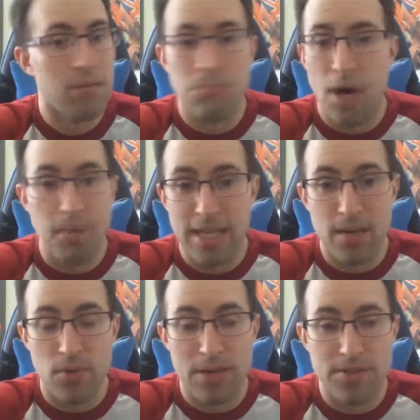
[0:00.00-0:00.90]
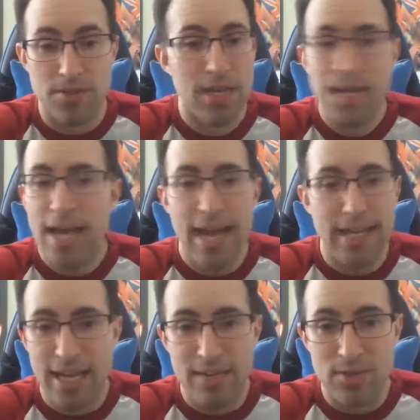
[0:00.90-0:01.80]
Bobby can't wrestle, and
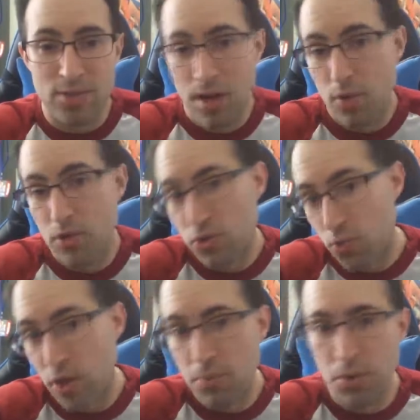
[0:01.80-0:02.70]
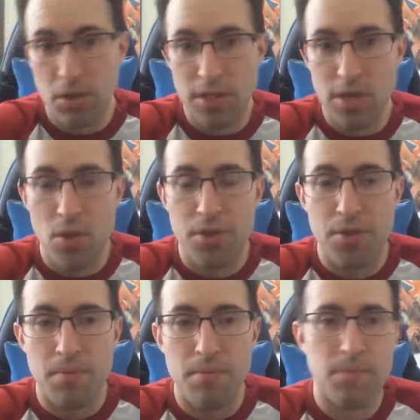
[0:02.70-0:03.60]
he can't even talk, which is why you put Leo with him.